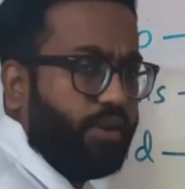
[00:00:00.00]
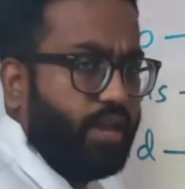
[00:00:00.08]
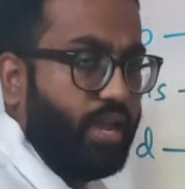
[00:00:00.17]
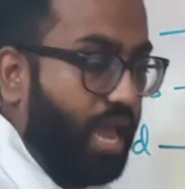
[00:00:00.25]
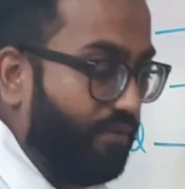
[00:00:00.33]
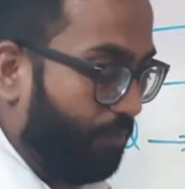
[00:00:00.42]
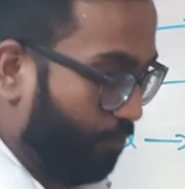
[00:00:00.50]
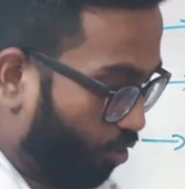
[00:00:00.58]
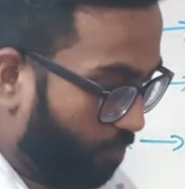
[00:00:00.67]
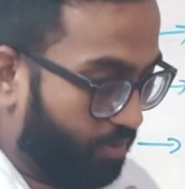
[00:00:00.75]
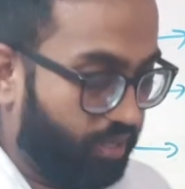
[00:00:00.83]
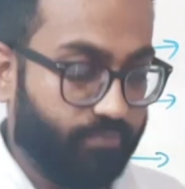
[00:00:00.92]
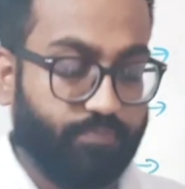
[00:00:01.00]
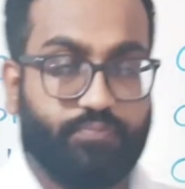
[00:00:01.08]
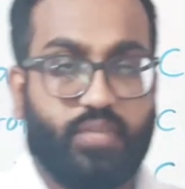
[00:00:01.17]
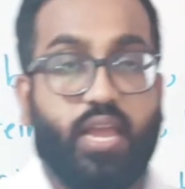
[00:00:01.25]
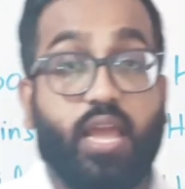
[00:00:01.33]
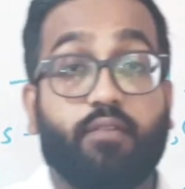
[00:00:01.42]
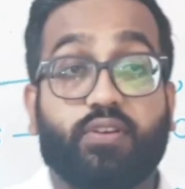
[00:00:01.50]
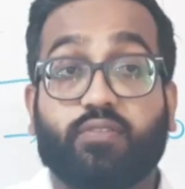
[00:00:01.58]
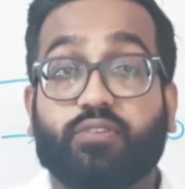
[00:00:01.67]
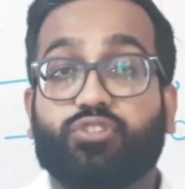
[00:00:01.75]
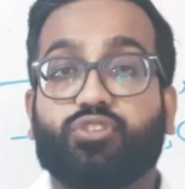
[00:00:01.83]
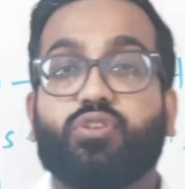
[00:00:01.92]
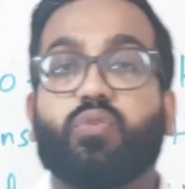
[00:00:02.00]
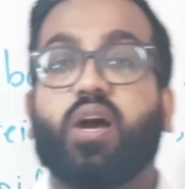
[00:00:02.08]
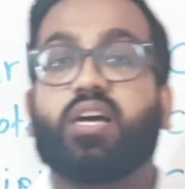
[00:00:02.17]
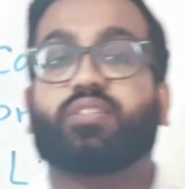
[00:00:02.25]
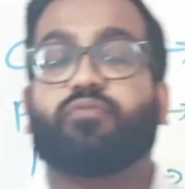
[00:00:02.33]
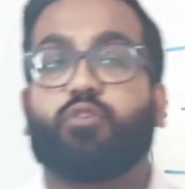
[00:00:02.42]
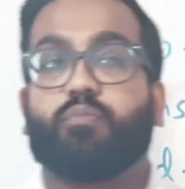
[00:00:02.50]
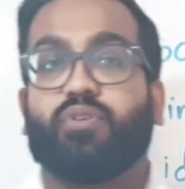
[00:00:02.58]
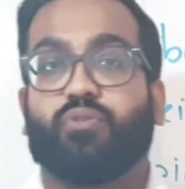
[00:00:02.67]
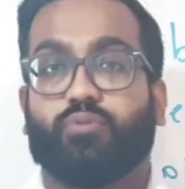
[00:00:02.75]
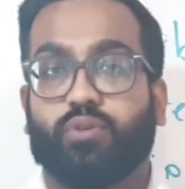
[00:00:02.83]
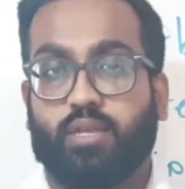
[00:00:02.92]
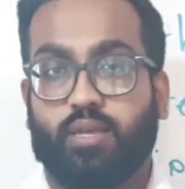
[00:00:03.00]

I have a problem. I have a question to ask from you.